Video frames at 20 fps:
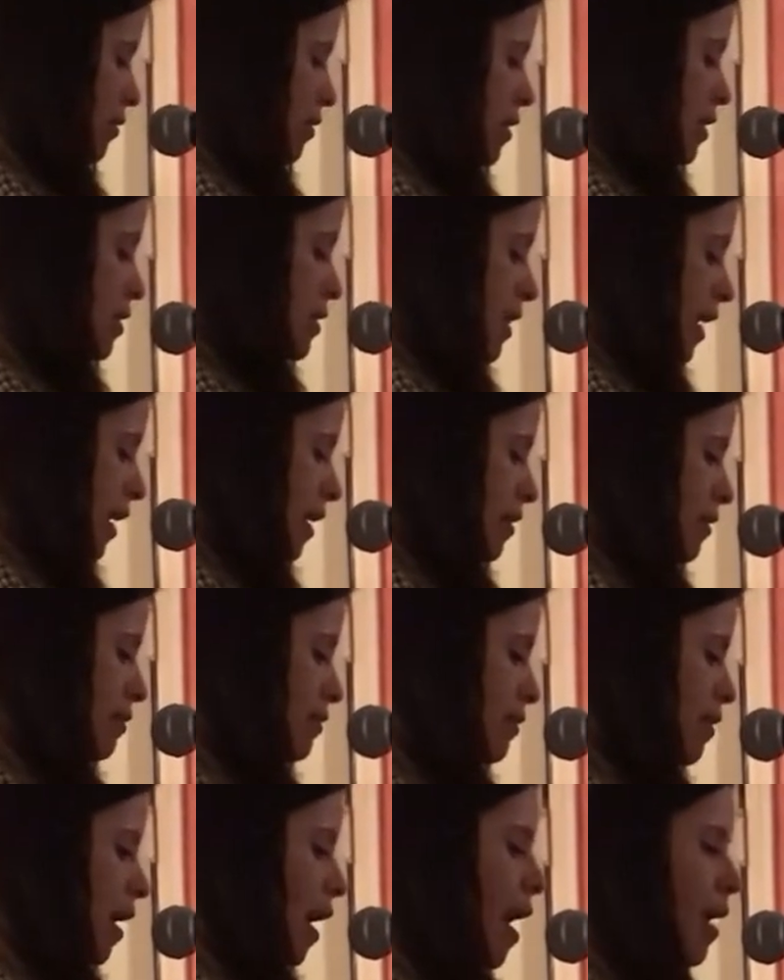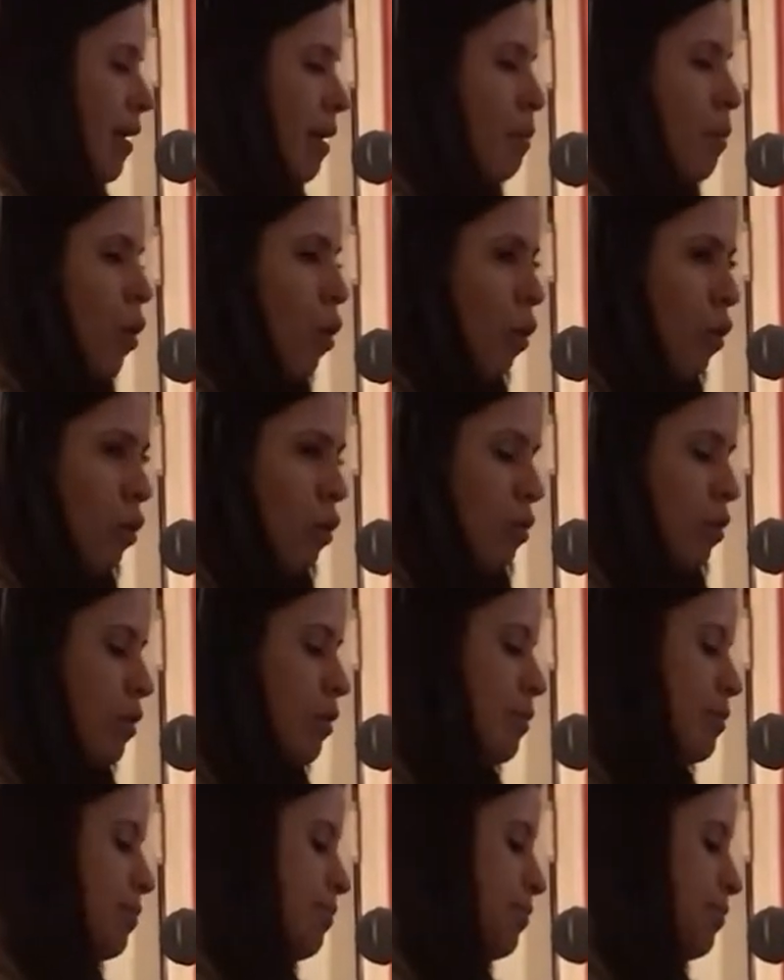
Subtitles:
Today, I am whole.